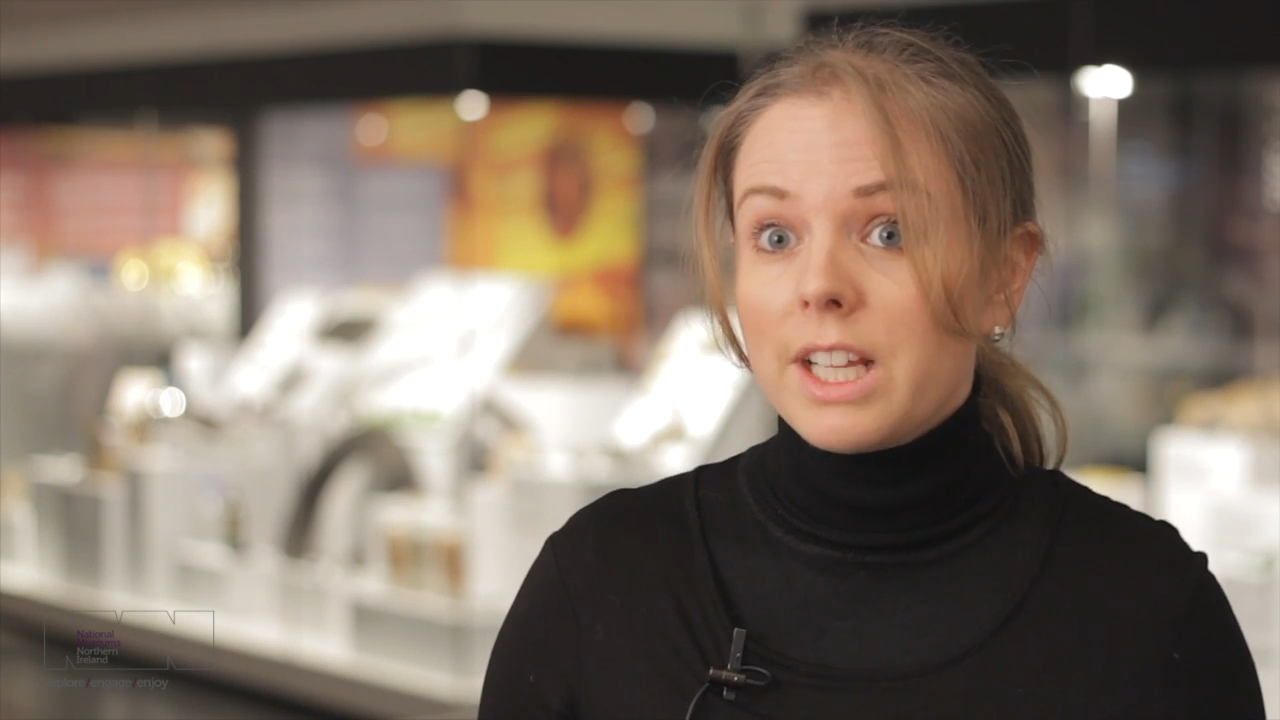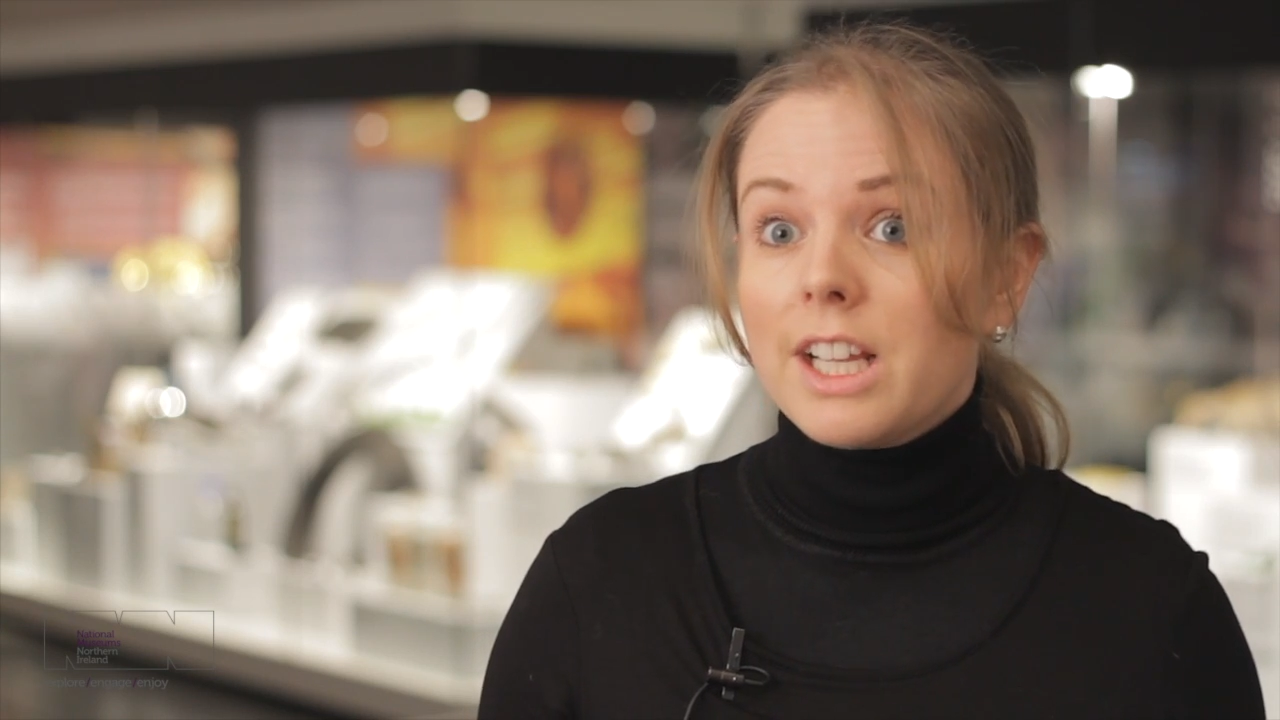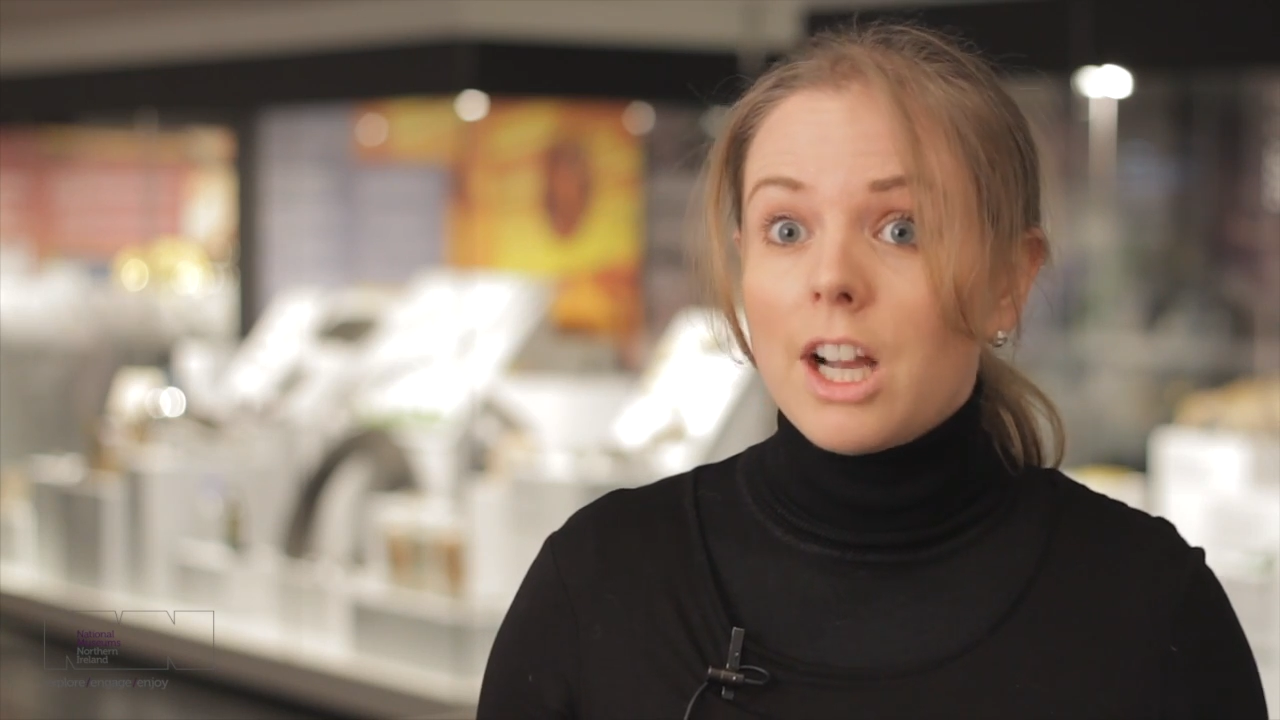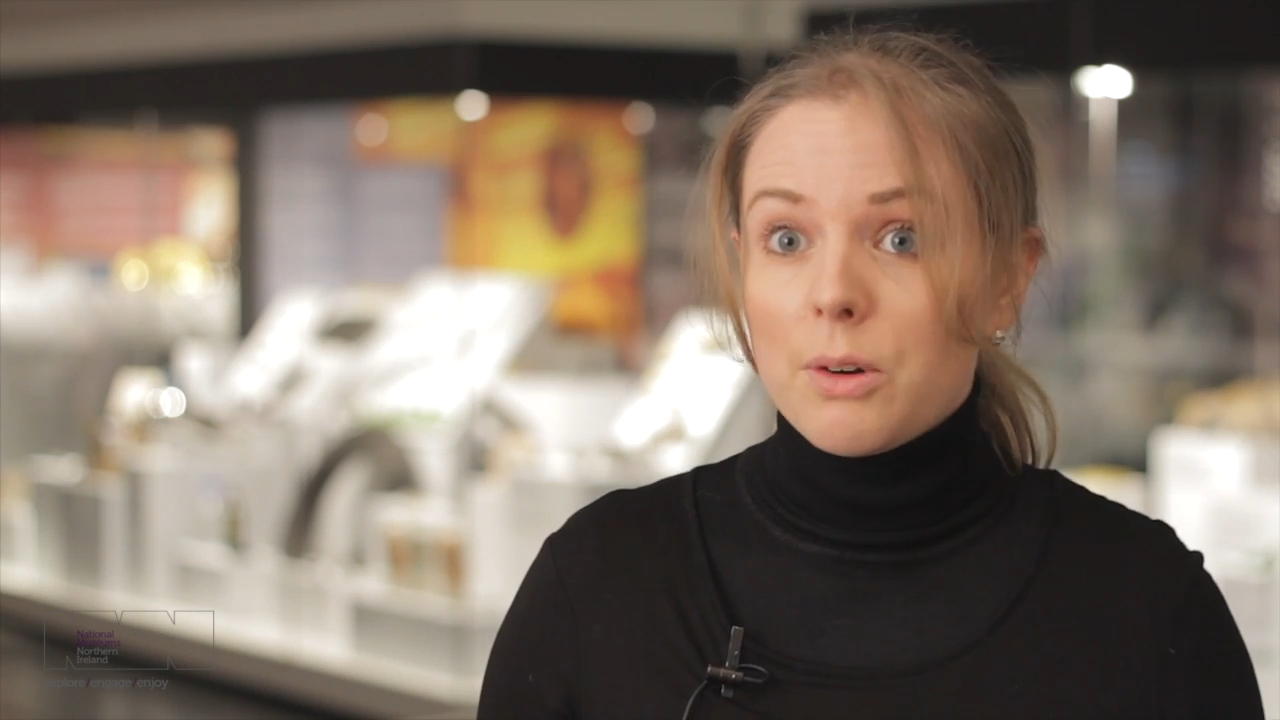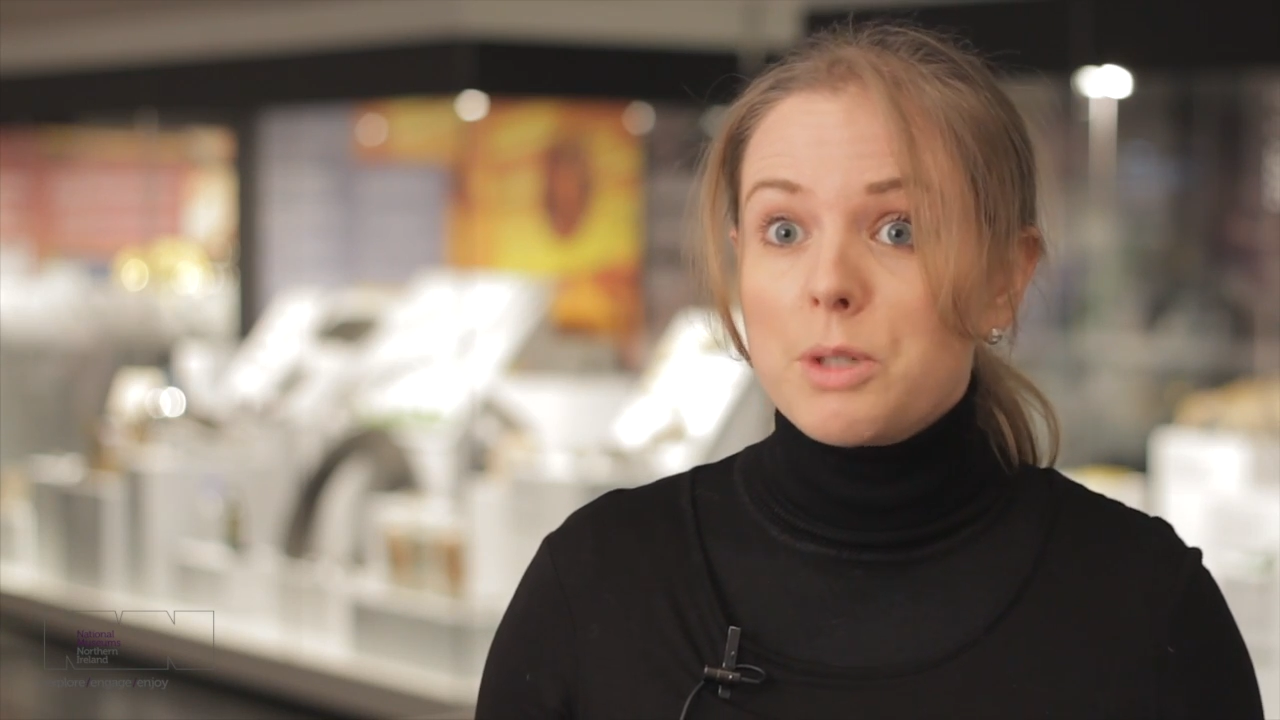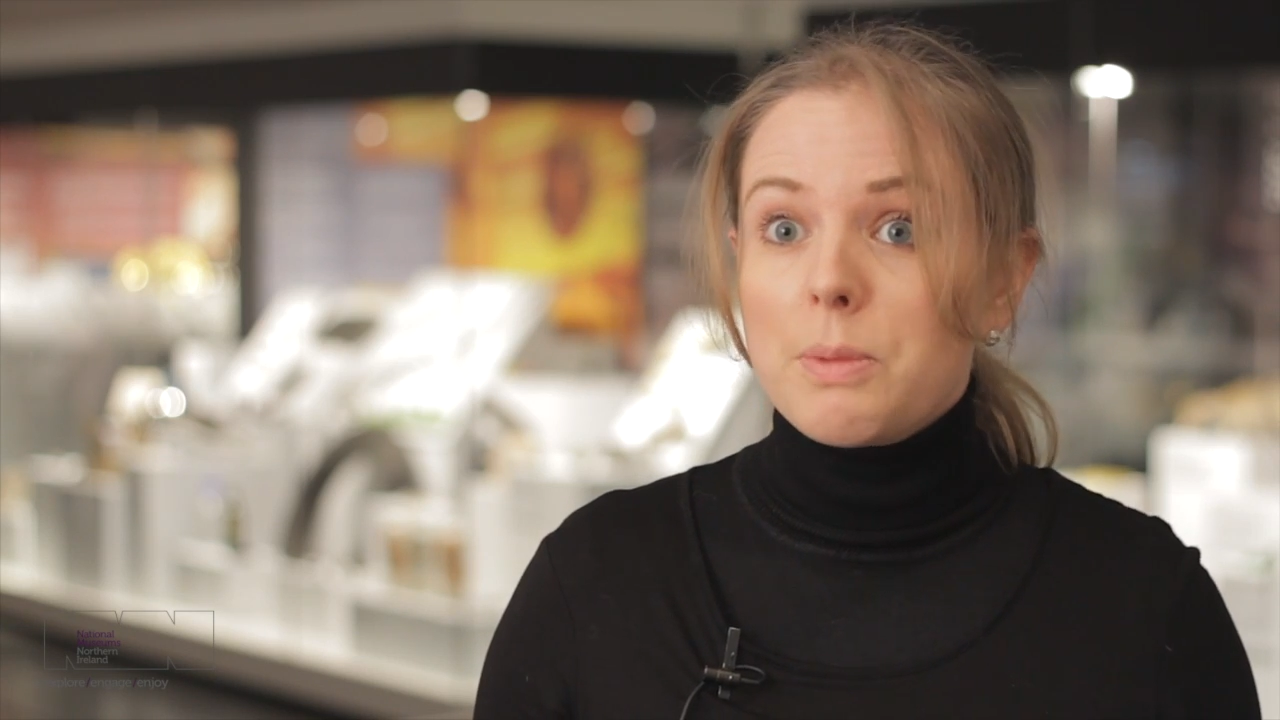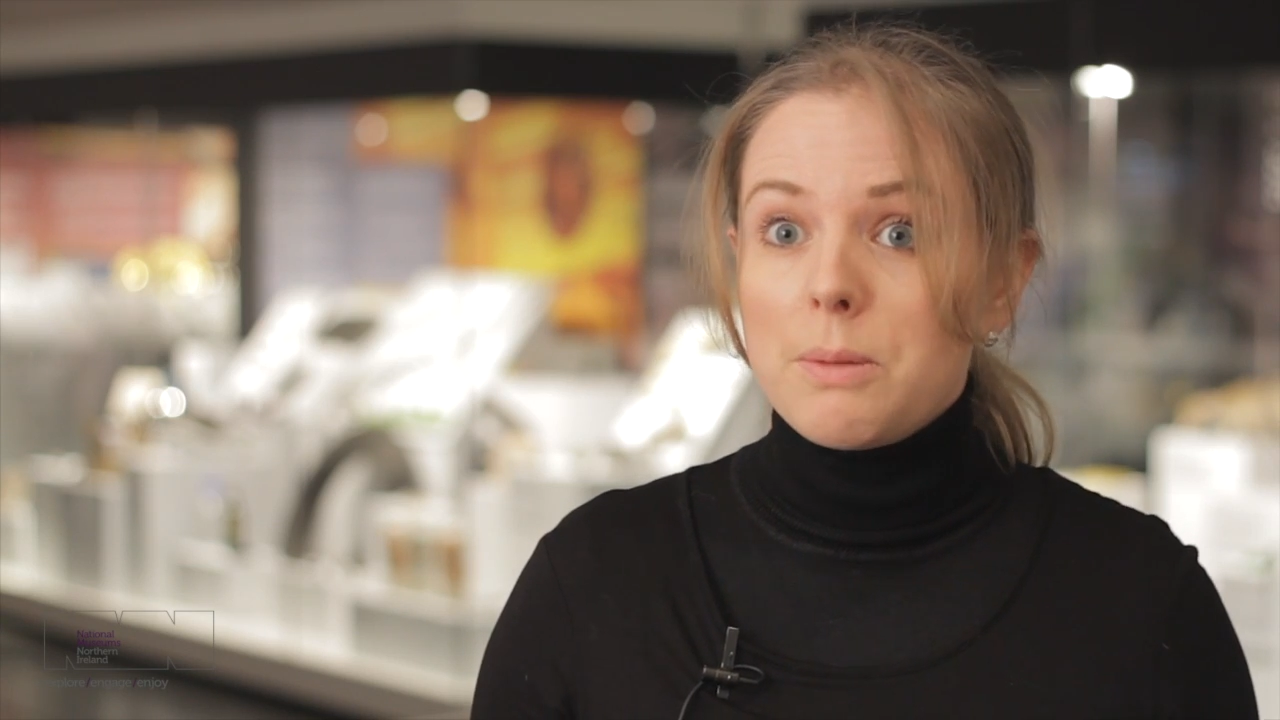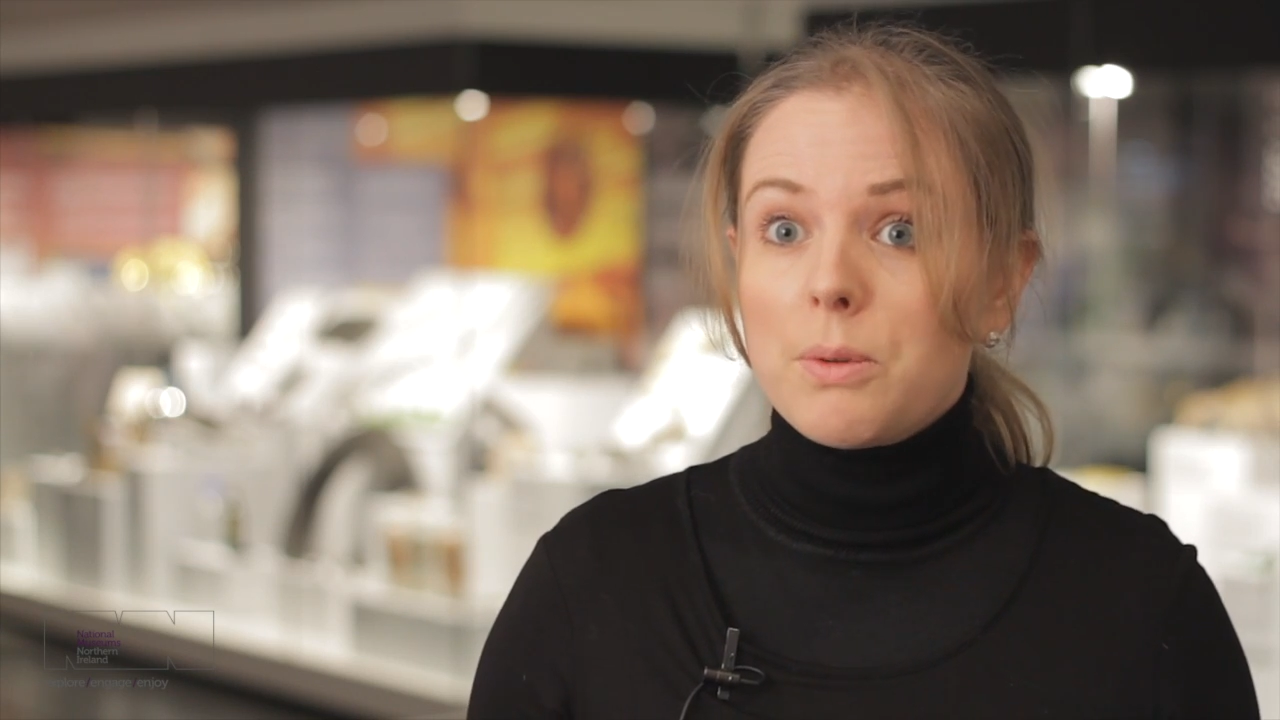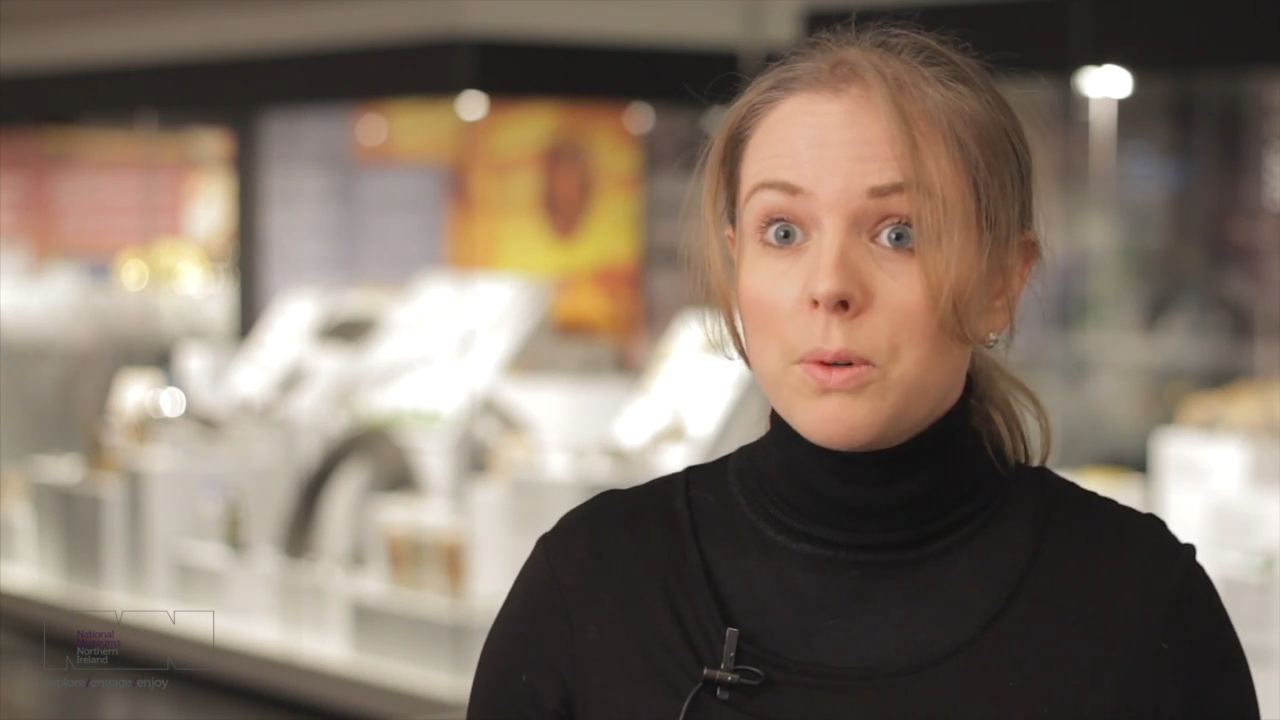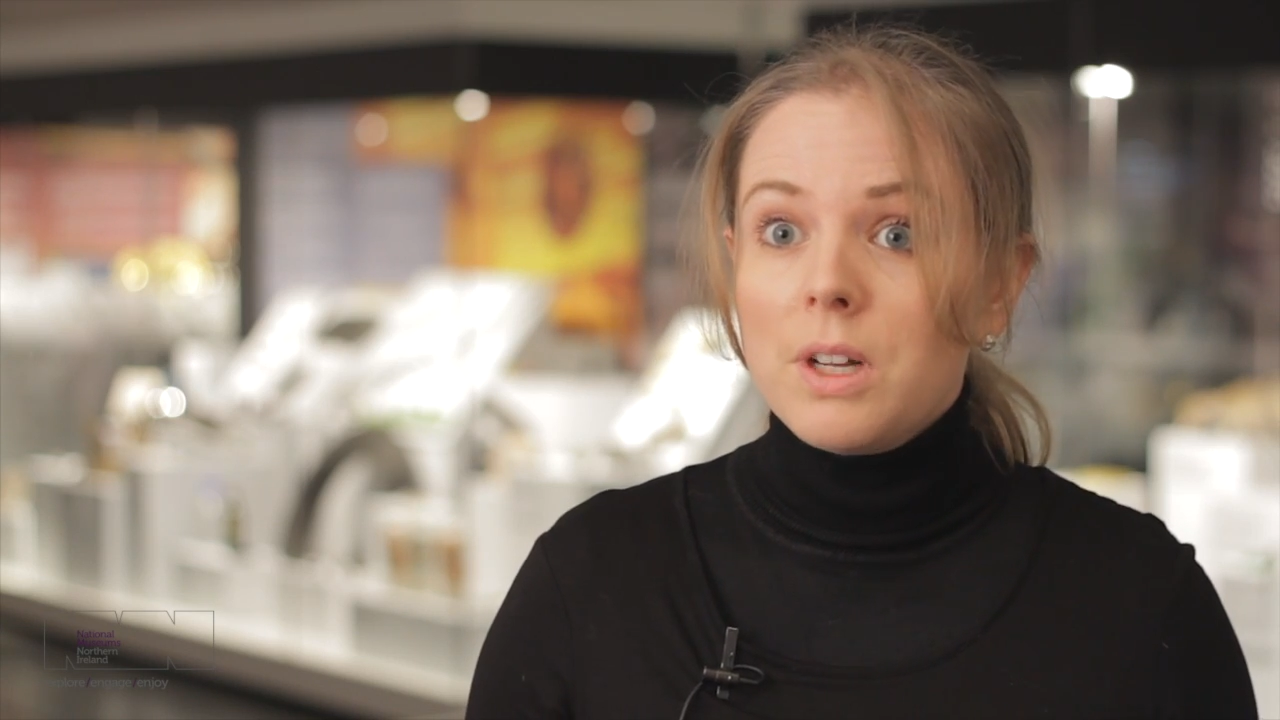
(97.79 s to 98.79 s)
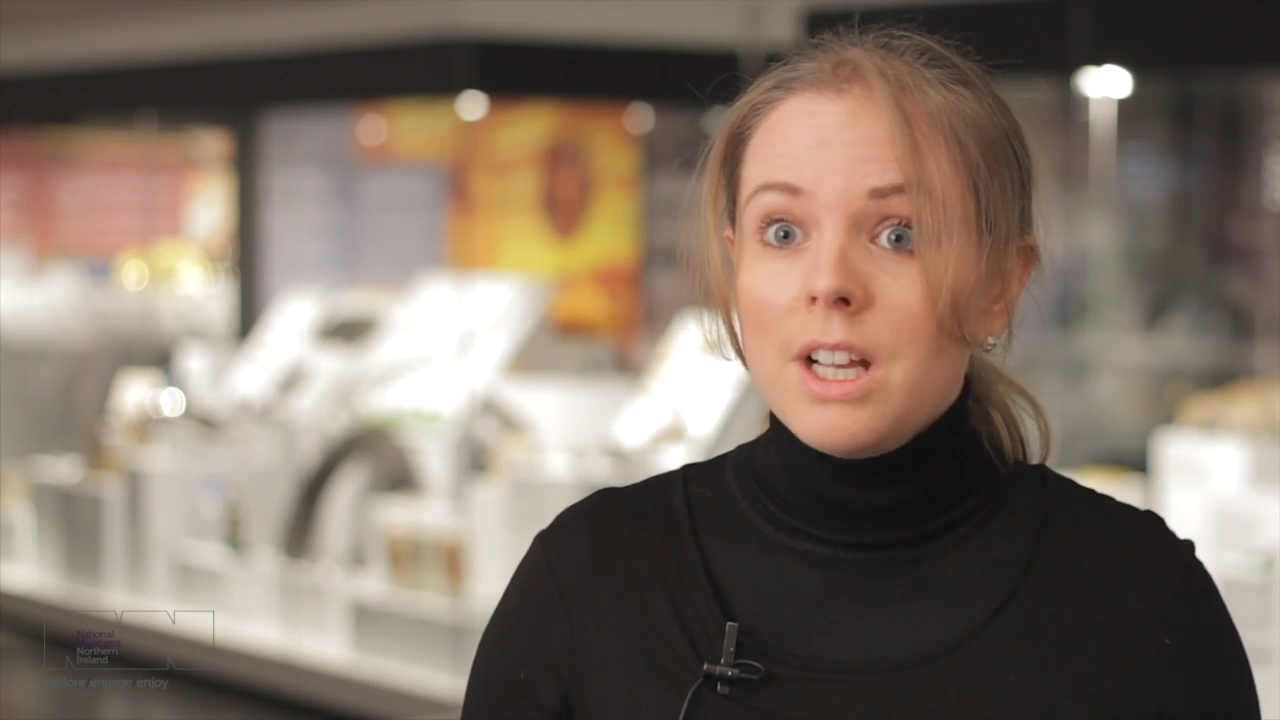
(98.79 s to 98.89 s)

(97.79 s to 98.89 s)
encourage people